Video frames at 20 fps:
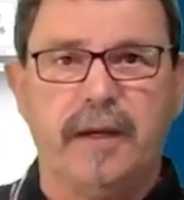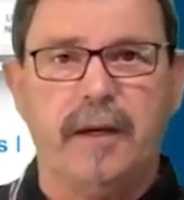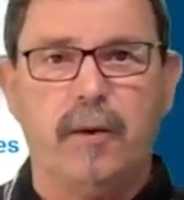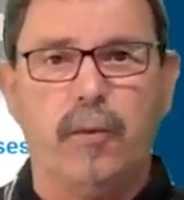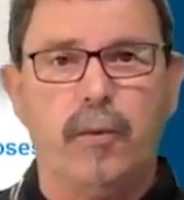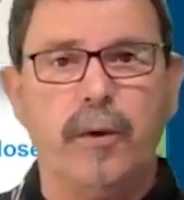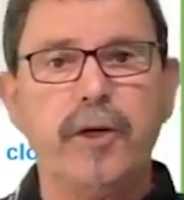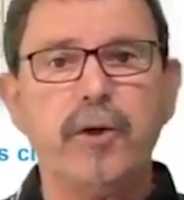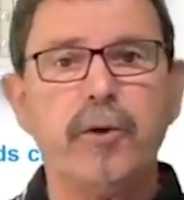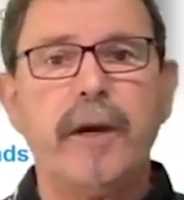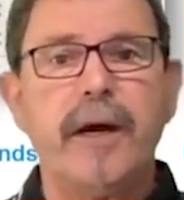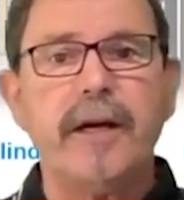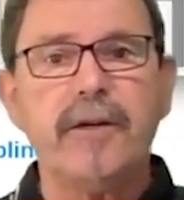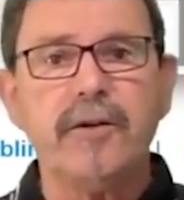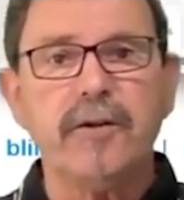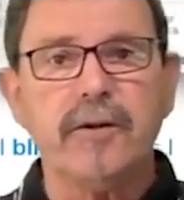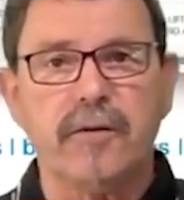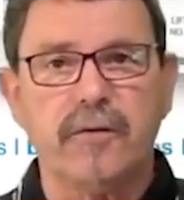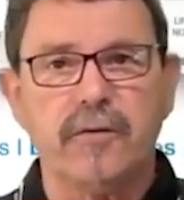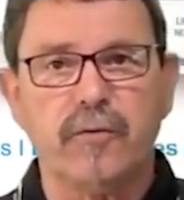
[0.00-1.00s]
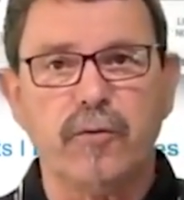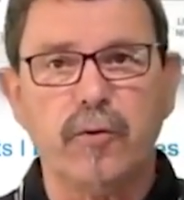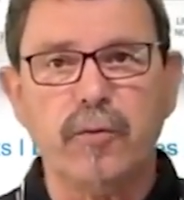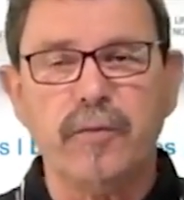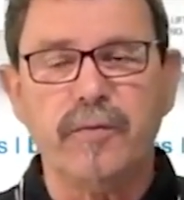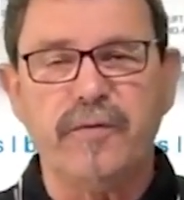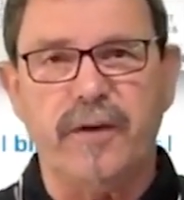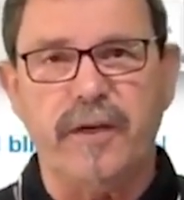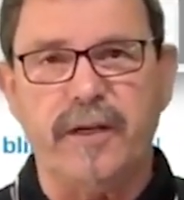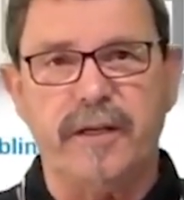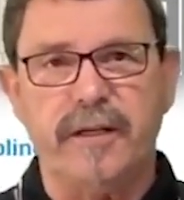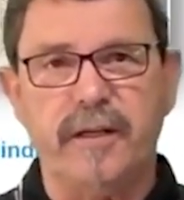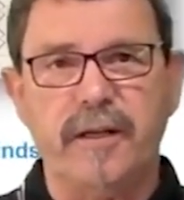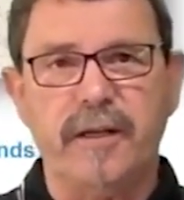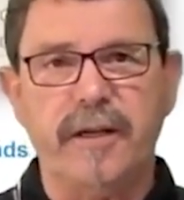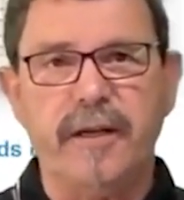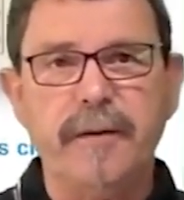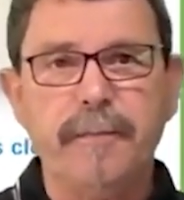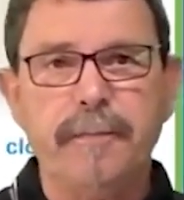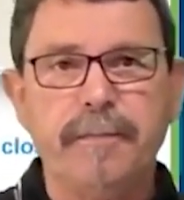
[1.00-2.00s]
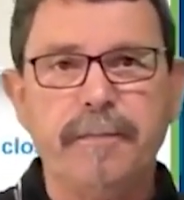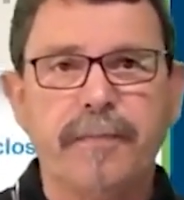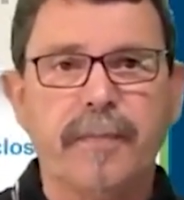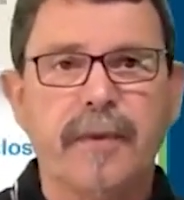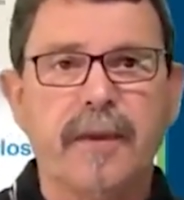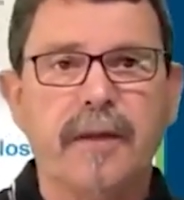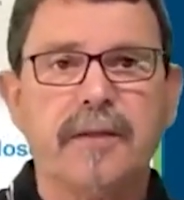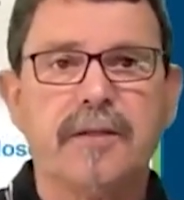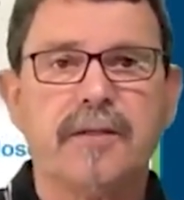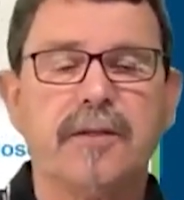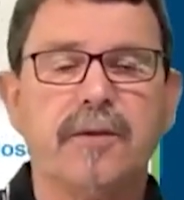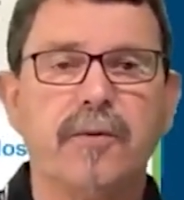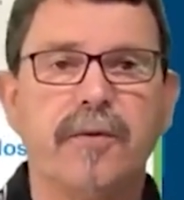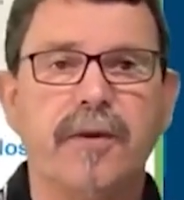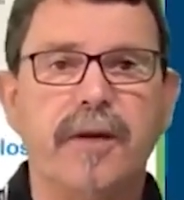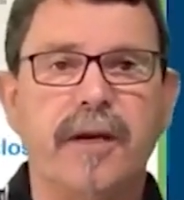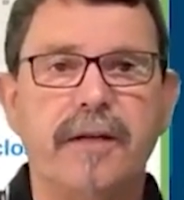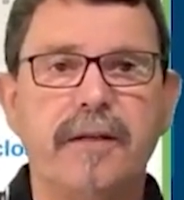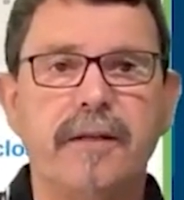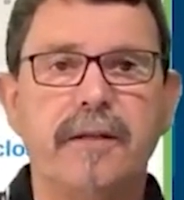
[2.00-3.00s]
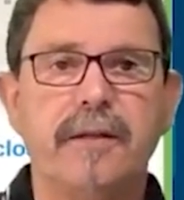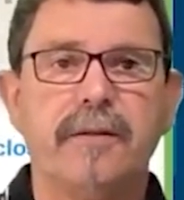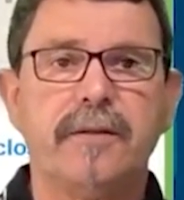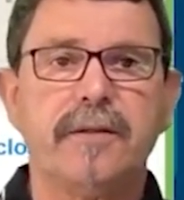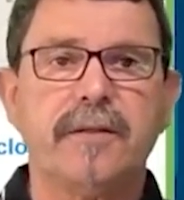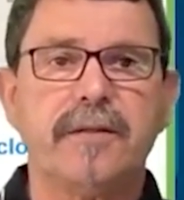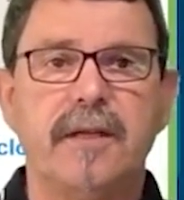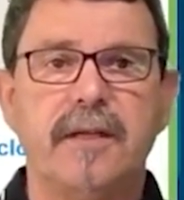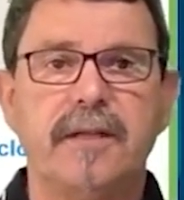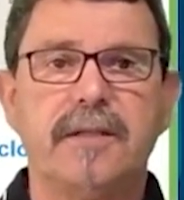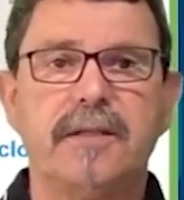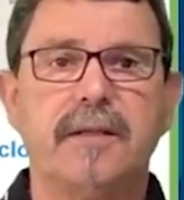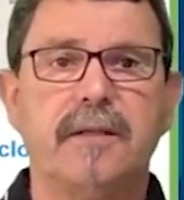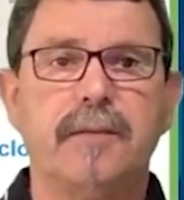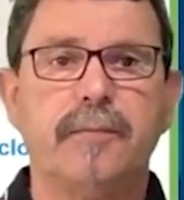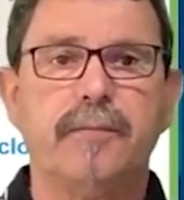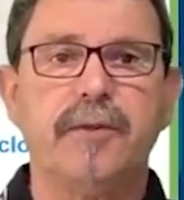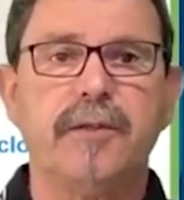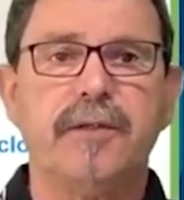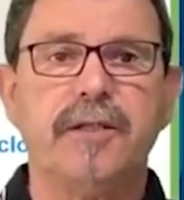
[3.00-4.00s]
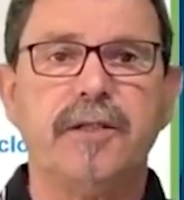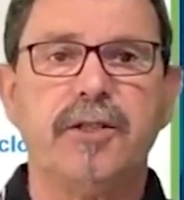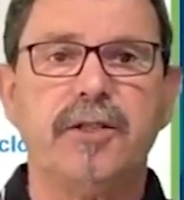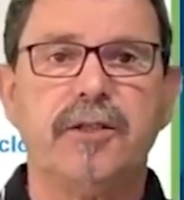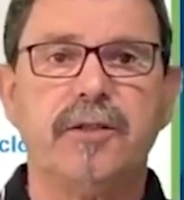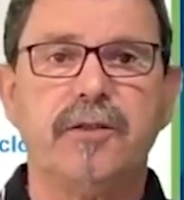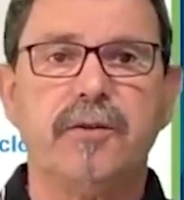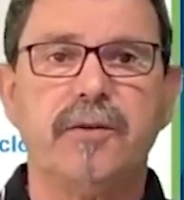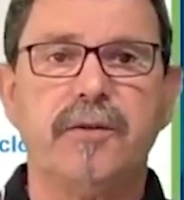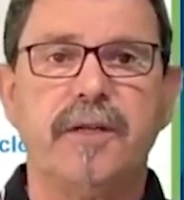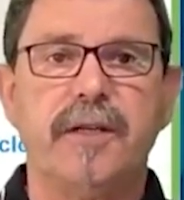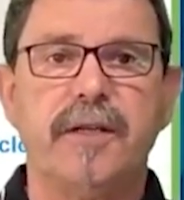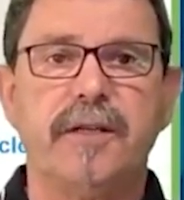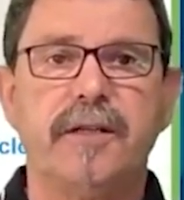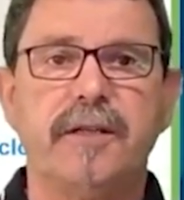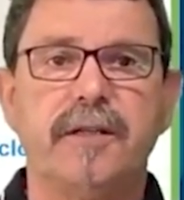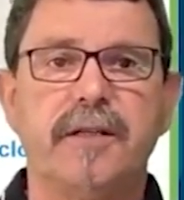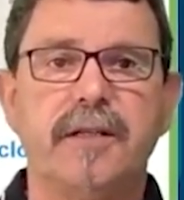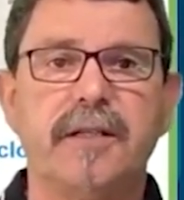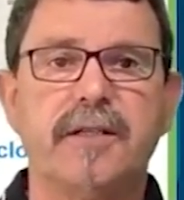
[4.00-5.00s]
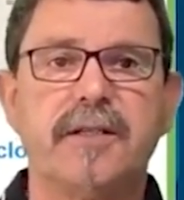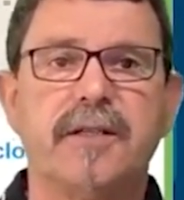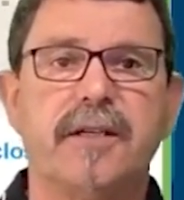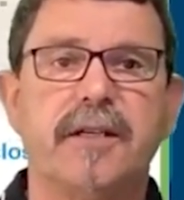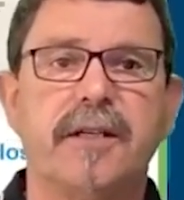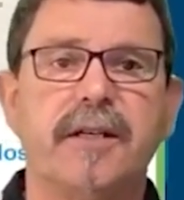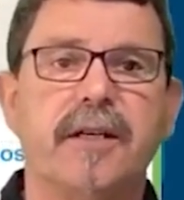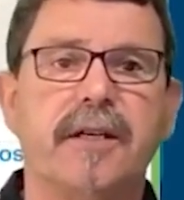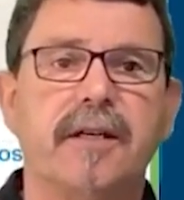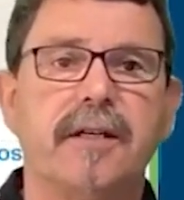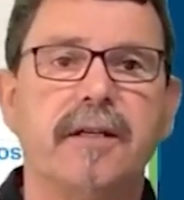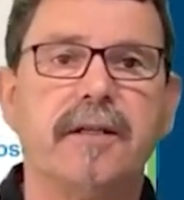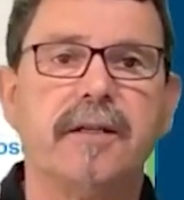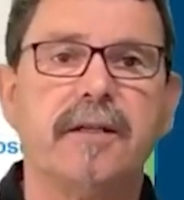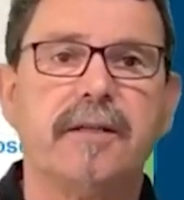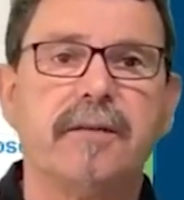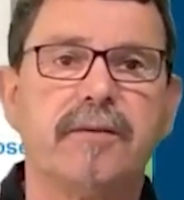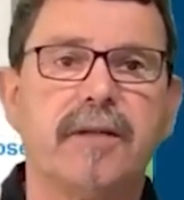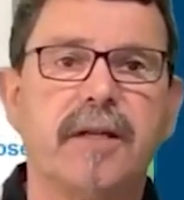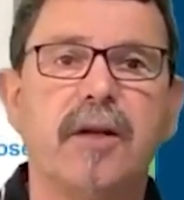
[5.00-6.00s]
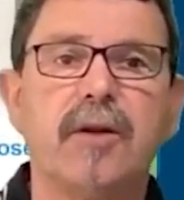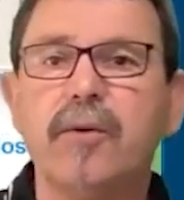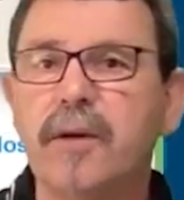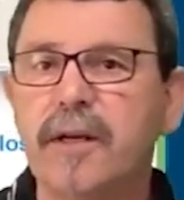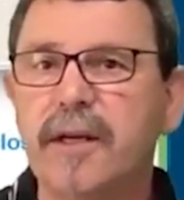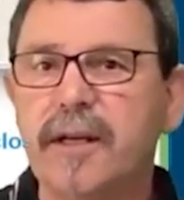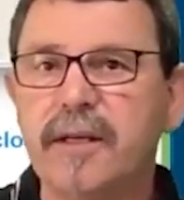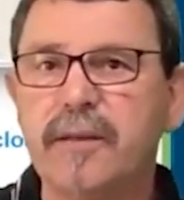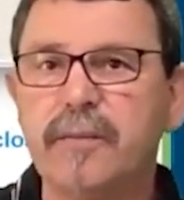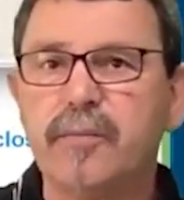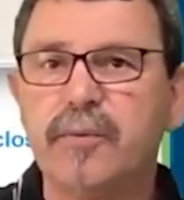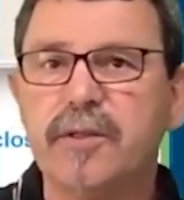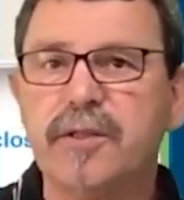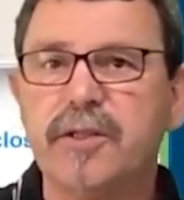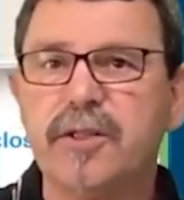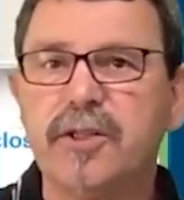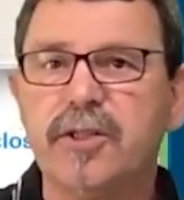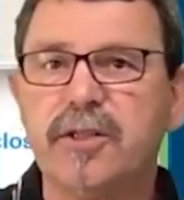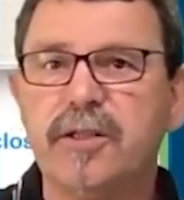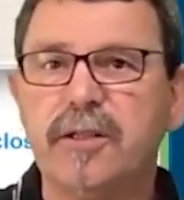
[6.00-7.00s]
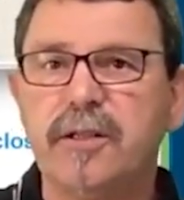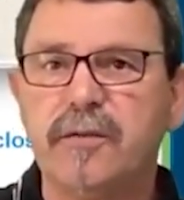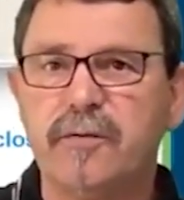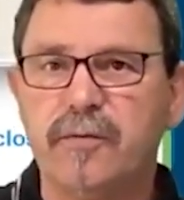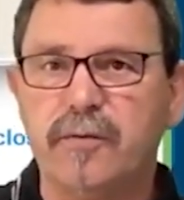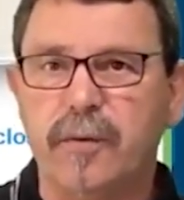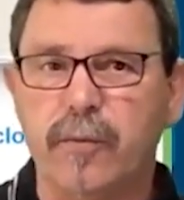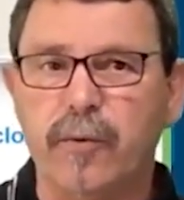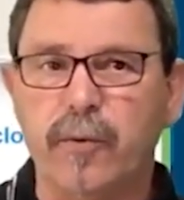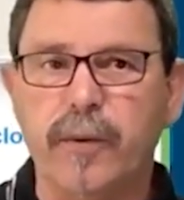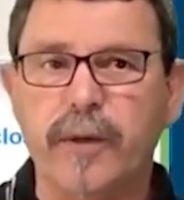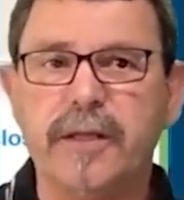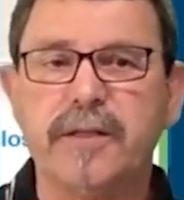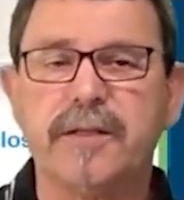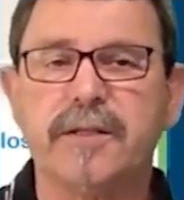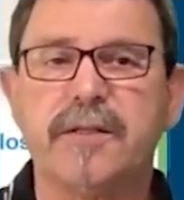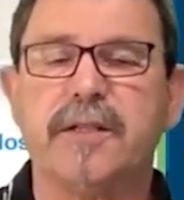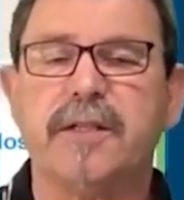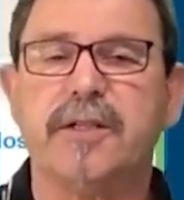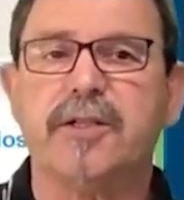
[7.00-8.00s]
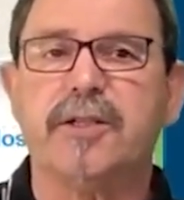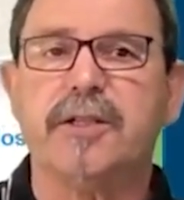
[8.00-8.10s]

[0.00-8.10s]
When you enter the room finally, so then the sleds are positioned to their, let's say, calculated position from the weather station